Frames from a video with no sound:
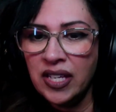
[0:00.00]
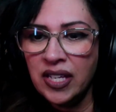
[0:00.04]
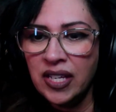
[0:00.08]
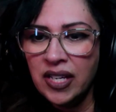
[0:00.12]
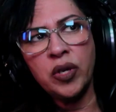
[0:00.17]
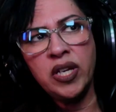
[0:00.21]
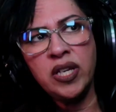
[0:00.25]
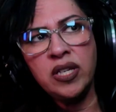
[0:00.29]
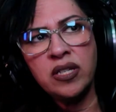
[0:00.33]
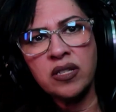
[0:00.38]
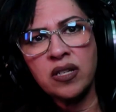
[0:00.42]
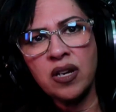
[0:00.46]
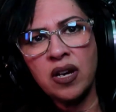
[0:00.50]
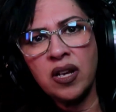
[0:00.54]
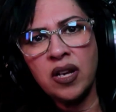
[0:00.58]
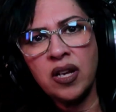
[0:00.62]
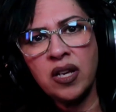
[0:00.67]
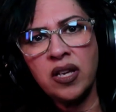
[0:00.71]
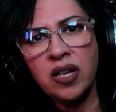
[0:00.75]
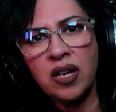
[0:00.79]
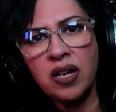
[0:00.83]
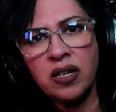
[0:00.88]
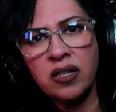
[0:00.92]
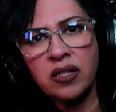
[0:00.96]
He's got a
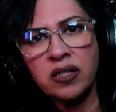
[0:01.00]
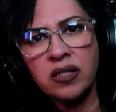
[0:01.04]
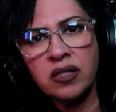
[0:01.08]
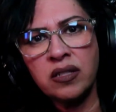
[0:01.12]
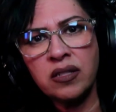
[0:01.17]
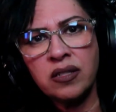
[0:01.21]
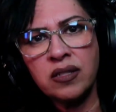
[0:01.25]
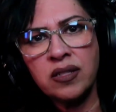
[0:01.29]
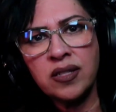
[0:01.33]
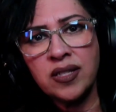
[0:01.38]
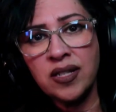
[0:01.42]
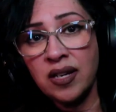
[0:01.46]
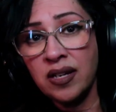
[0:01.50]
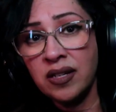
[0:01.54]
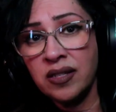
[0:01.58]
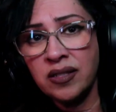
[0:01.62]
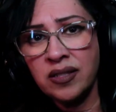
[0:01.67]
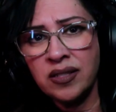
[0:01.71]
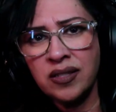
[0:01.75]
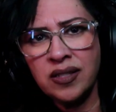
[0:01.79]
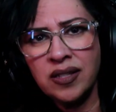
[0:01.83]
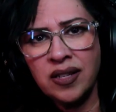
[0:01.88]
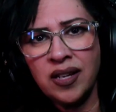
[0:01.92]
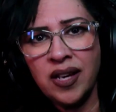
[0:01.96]
young
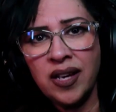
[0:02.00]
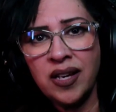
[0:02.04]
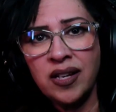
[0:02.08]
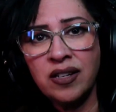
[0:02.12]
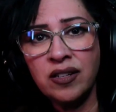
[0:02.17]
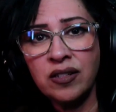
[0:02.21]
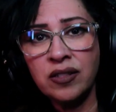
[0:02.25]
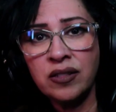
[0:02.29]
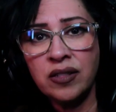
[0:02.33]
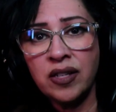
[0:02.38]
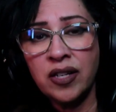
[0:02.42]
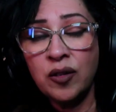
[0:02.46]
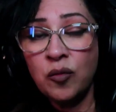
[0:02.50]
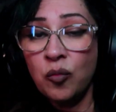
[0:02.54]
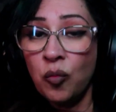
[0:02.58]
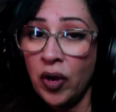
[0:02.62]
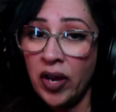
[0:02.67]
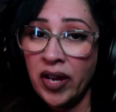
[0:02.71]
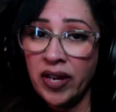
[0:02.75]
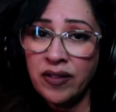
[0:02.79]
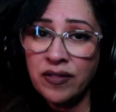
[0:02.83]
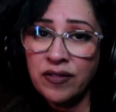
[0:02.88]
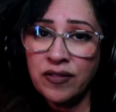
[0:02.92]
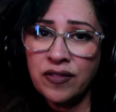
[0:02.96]
son and a
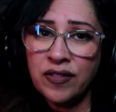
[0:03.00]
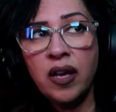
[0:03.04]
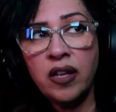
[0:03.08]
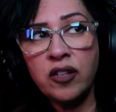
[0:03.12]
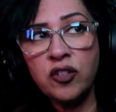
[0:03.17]
wife,